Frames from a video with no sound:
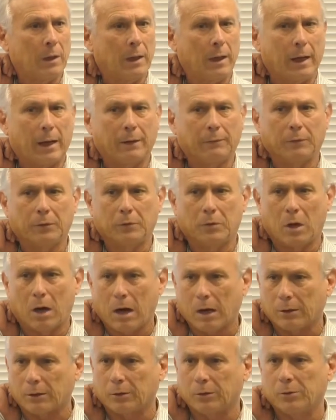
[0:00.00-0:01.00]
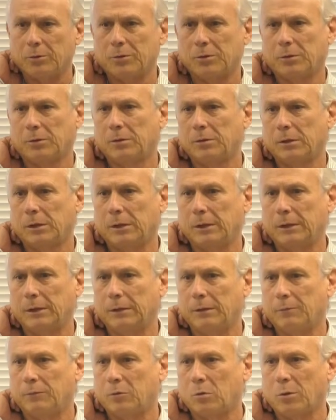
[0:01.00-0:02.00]
And the doctors,
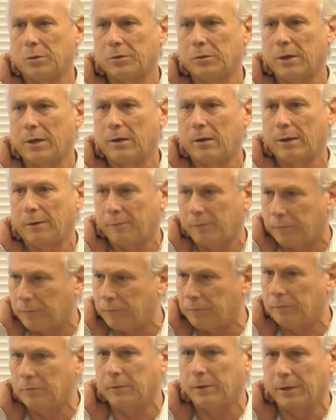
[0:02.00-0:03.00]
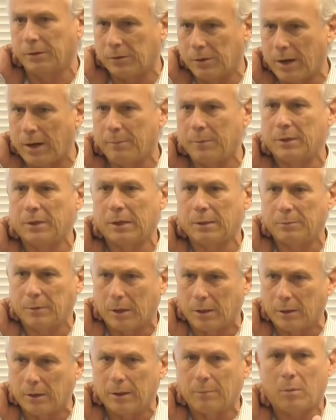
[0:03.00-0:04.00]
uh, of course, now have examined him,
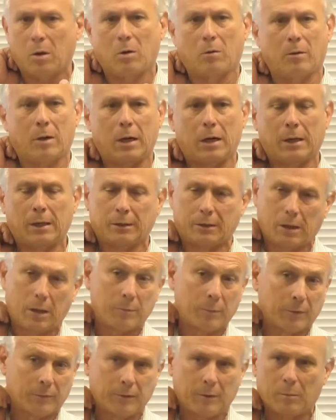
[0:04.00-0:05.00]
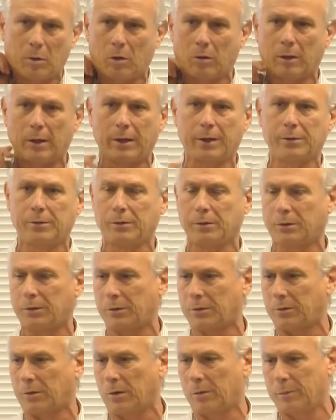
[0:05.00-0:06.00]
done an MRI, a couple of MRIs, and
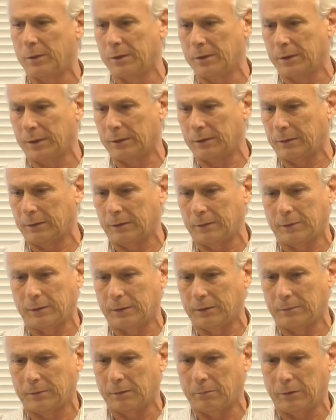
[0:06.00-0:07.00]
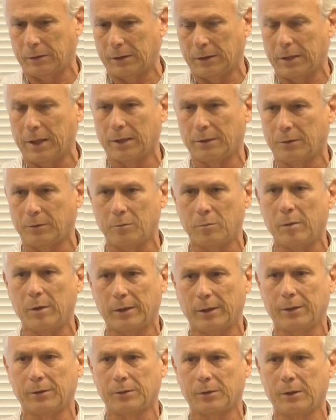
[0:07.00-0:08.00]
determined that uh, they, they really can't do
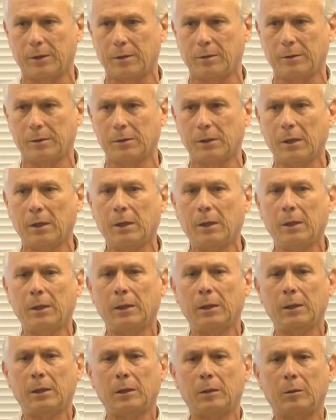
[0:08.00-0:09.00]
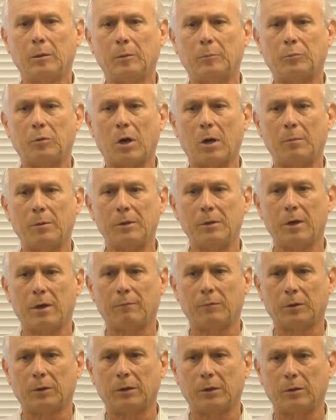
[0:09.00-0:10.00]
much, that he's uh, probably
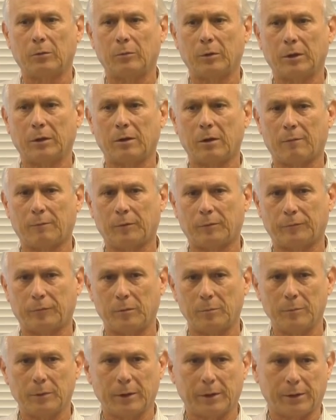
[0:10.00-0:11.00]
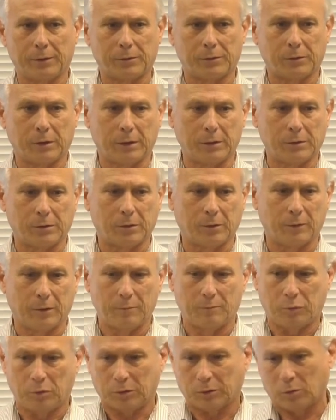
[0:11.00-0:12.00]
never going to recover from this. And so
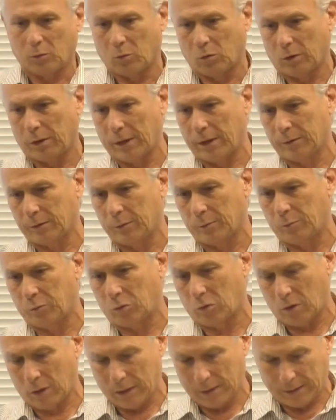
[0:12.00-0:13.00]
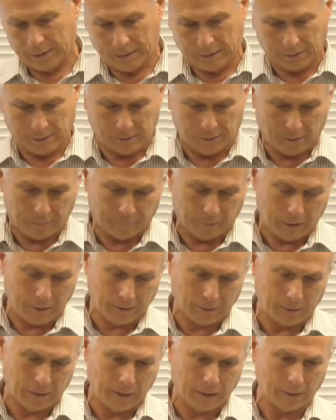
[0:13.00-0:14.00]
they put the word out to pray and stuff
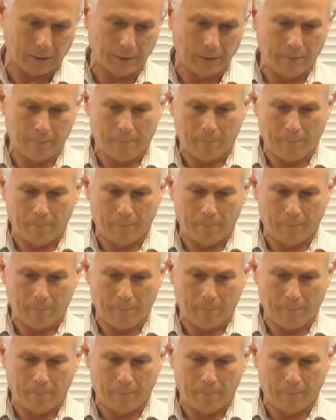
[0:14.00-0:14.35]
like that.